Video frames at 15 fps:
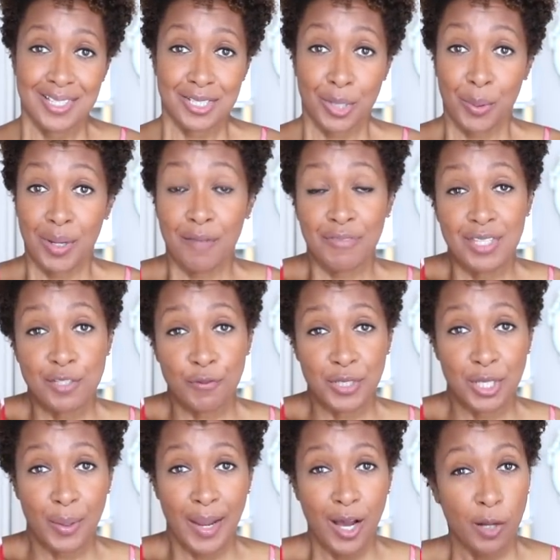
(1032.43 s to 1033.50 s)
So if this
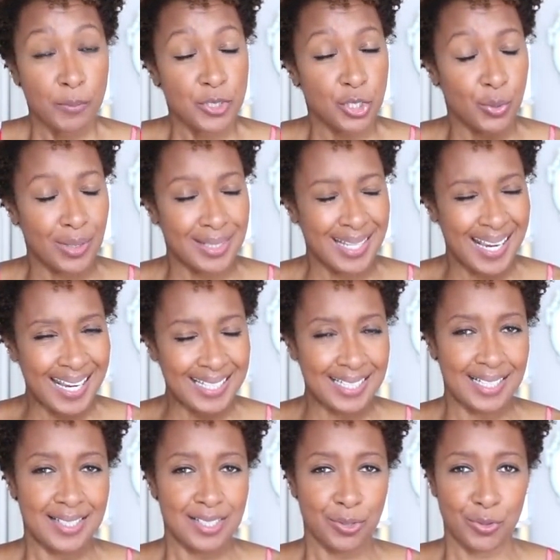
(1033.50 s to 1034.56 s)
video helped you in
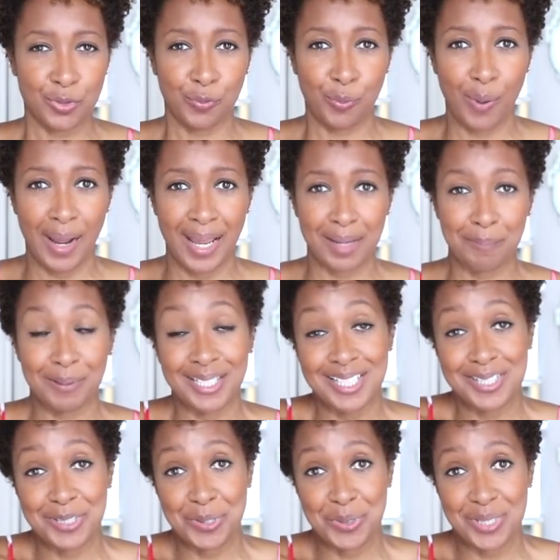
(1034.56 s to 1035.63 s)
any sort of way,
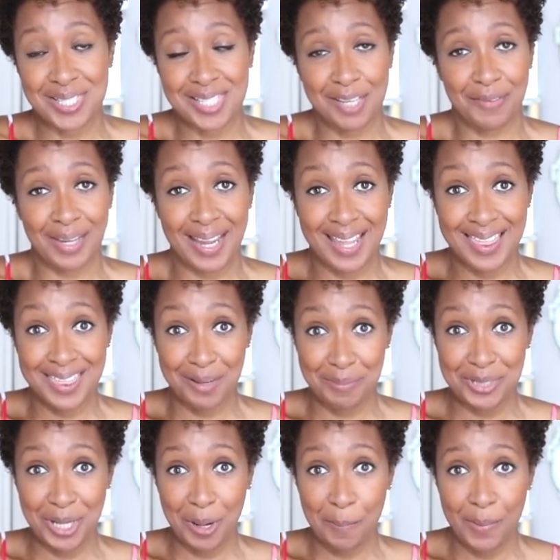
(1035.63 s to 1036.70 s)
please do just give it a
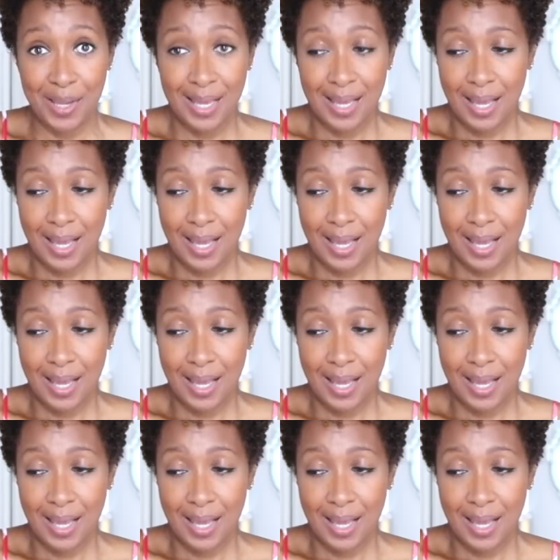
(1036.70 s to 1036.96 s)
thumbs up